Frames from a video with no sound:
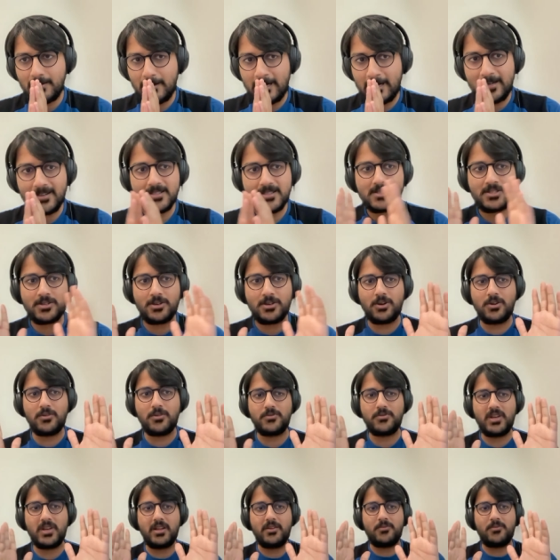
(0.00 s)
right? So
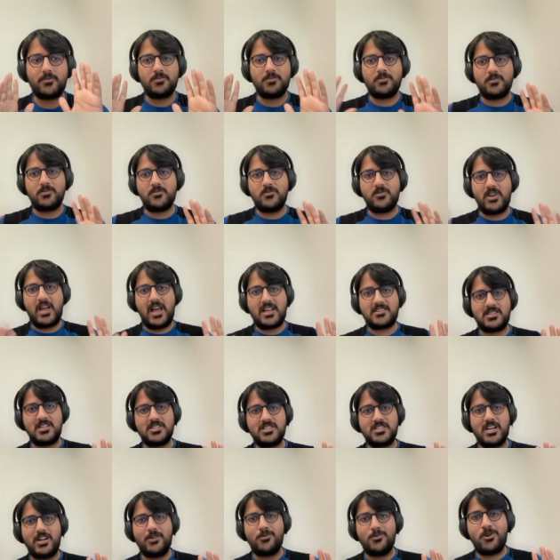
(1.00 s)
we we
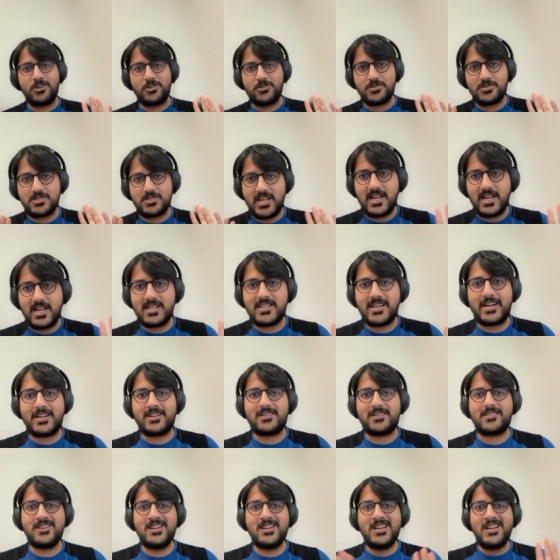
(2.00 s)
essentially want to say
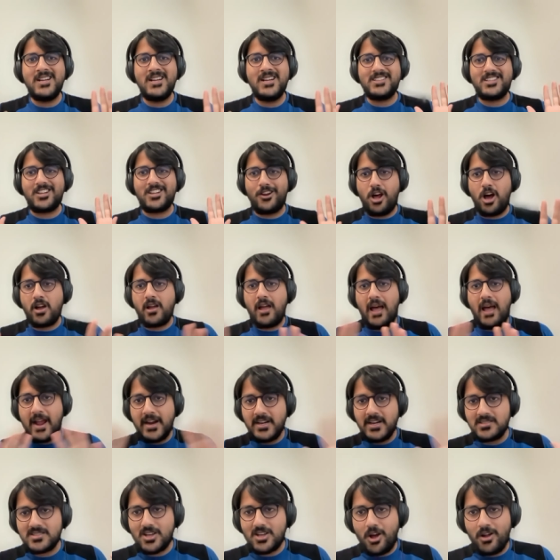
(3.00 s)
that the lock
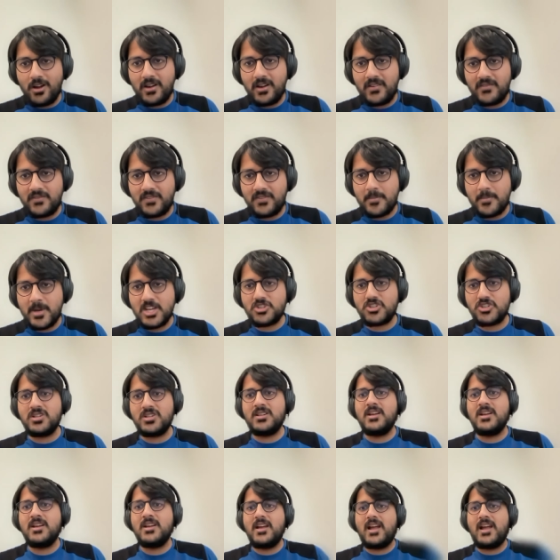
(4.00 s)
hides all
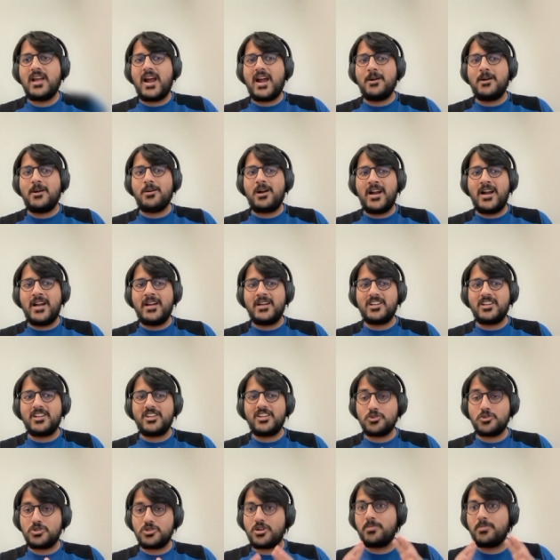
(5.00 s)
information, and
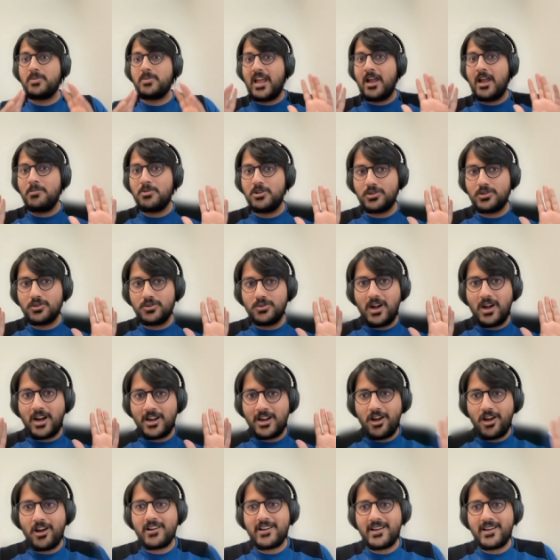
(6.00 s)
you should be able to
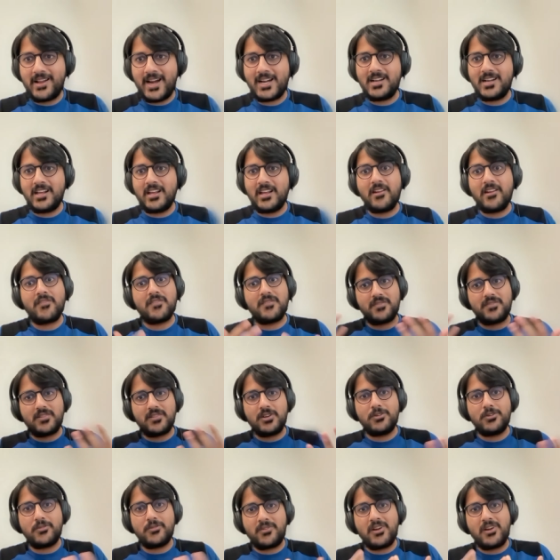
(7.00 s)
unlock correctly if
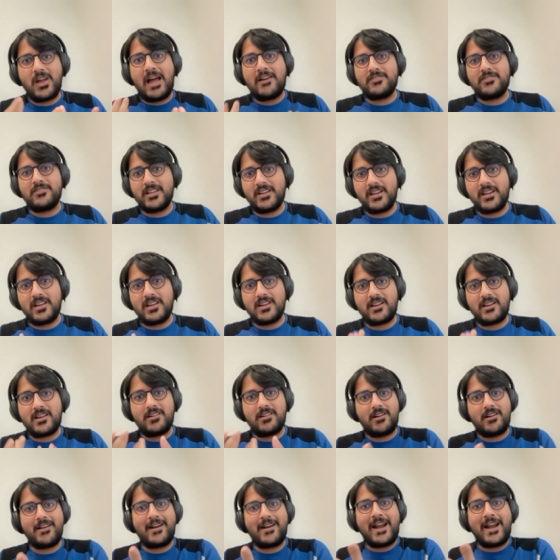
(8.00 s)
you if you have the
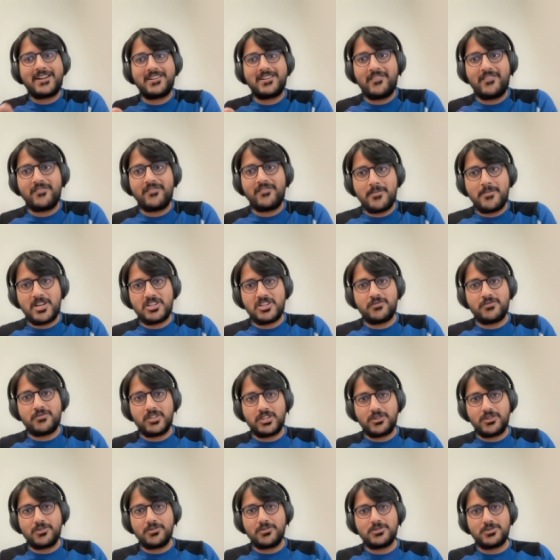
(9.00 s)
correct information
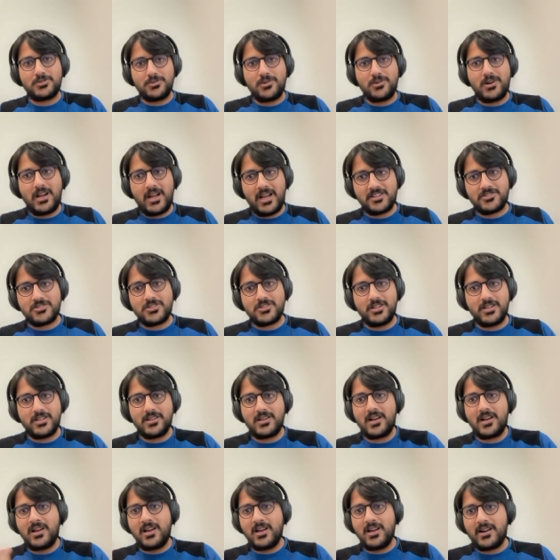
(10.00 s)
with you to
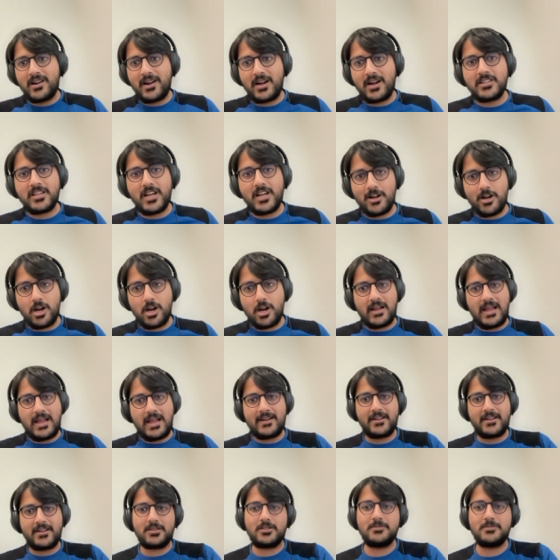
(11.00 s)
actually uh, run the unlock
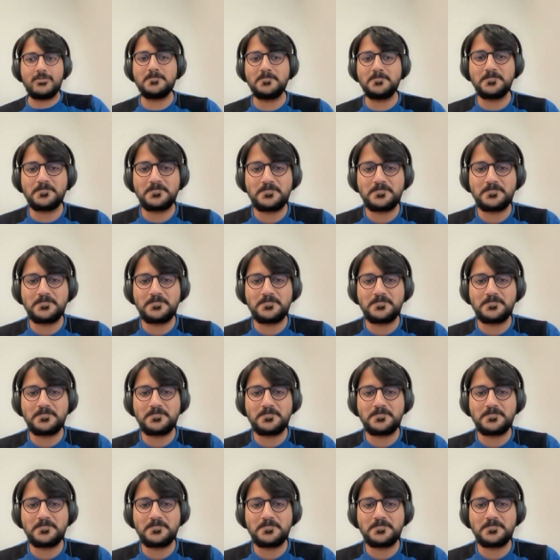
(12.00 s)
algorithm.